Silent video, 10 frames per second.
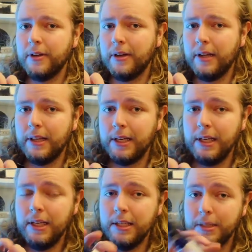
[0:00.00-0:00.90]
that
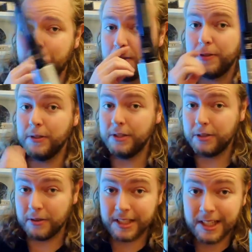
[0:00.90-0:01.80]
he is about to
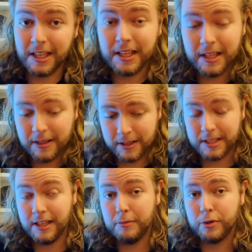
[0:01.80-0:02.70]
start selling the
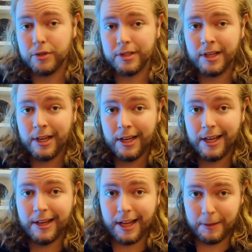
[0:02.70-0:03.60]
sabers
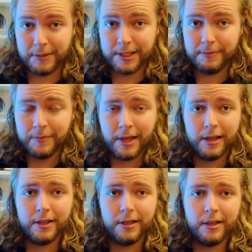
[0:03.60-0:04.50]
empty,
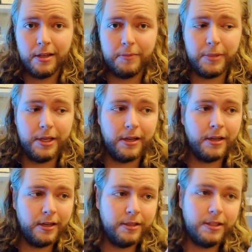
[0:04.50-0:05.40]

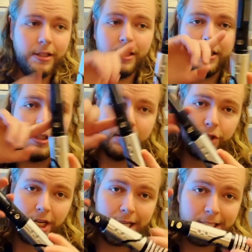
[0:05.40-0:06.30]
because these
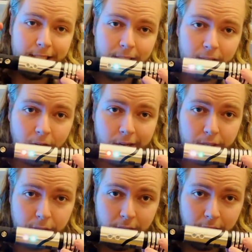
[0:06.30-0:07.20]
chassis are
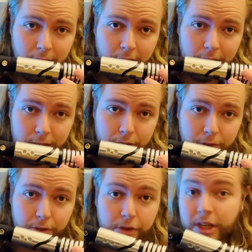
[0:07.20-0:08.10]
actually
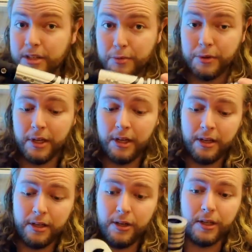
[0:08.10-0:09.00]
interchangeable.
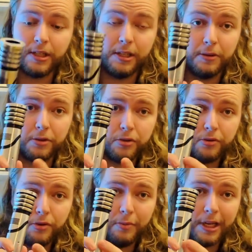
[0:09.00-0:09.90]
You can take out the
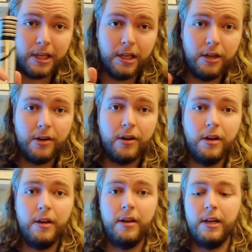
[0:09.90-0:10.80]
screw back here
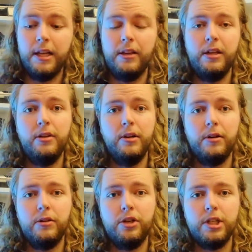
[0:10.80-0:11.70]
and then you
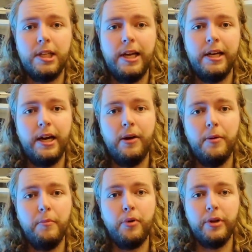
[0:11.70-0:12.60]
literally just slide it
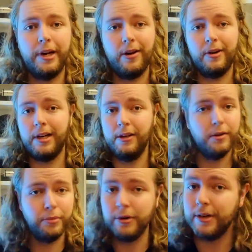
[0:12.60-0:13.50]
out, pull it out, and you
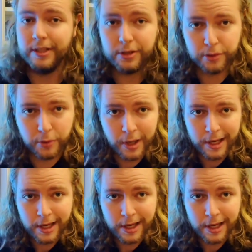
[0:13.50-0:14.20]
can put it into